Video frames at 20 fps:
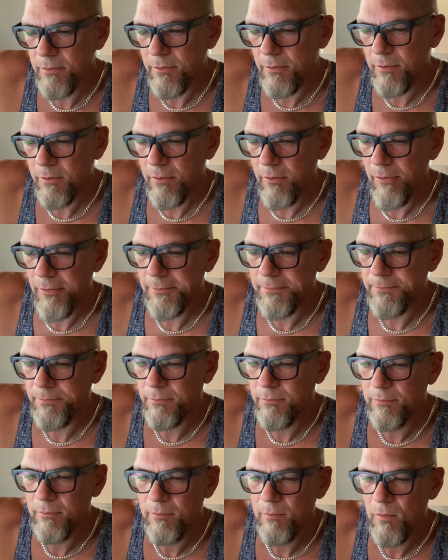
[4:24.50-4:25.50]

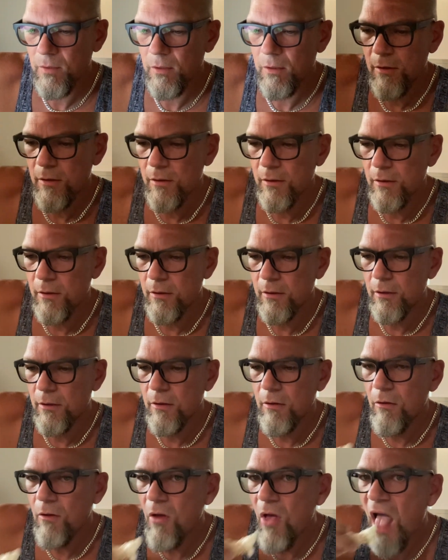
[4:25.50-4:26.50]

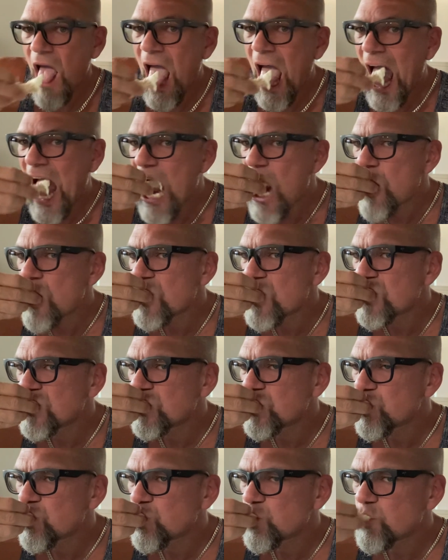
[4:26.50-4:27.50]

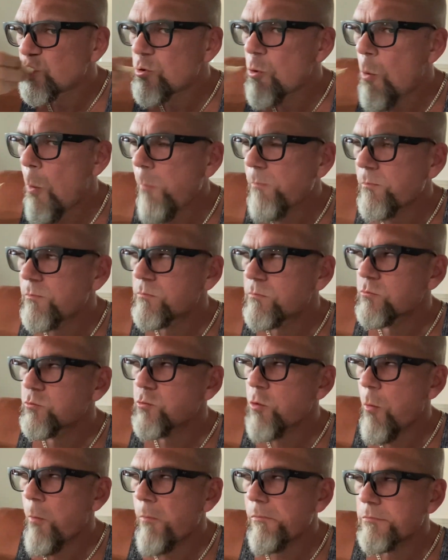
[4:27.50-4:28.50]

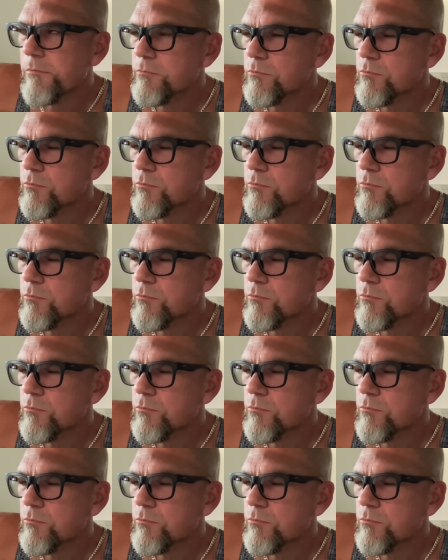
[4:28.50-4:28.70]
No one is speaking in this clip.